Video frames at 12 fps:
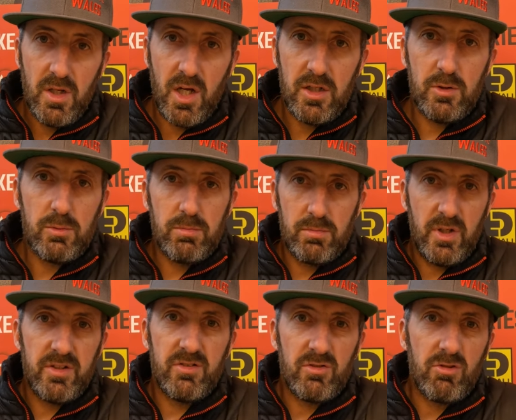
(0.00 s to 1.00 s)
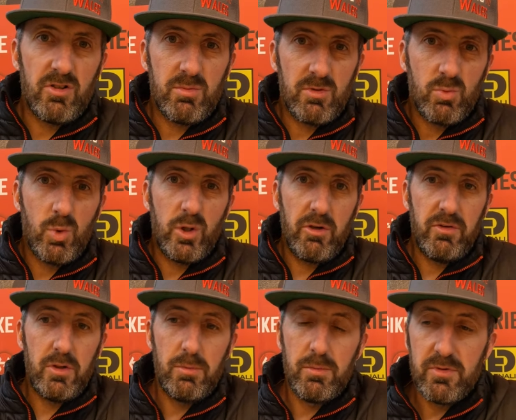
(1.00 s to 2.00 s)
And you, as it's Christmas, we'll give
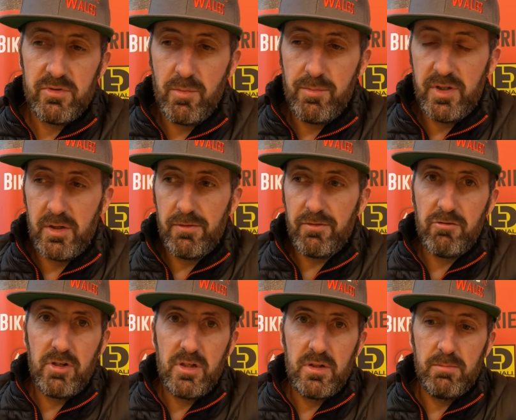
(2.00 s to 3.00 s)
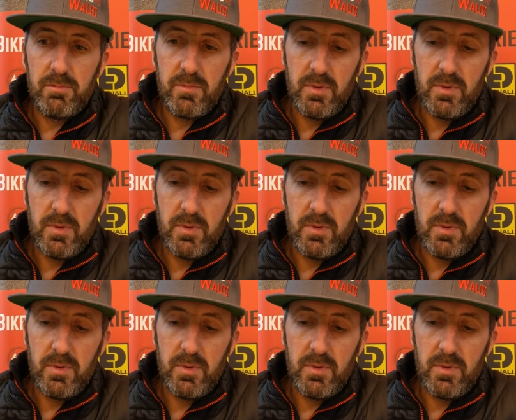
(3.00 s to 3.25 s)
you something free